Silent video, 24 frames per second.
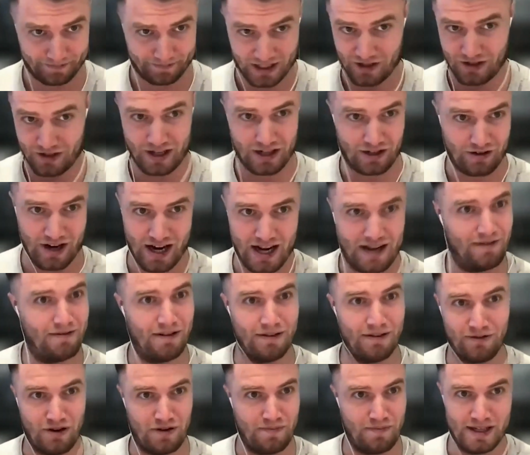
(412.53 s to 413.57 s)
I was like, great,
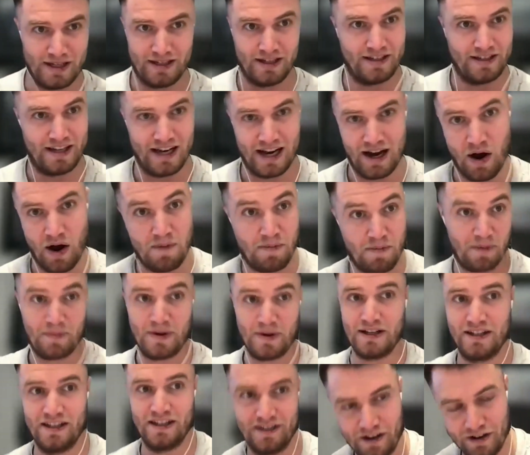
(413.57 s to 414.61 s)
I've got a business now. I'm a
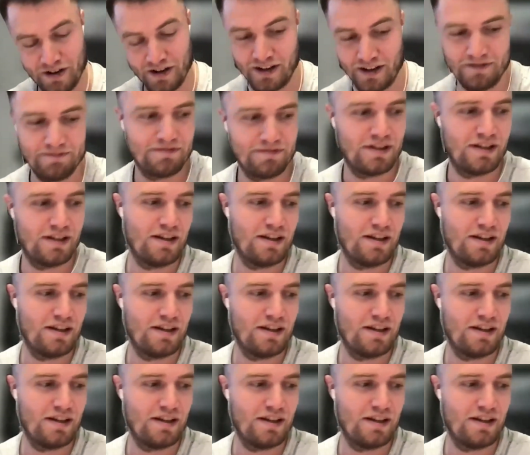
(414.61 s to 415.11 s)
business owner,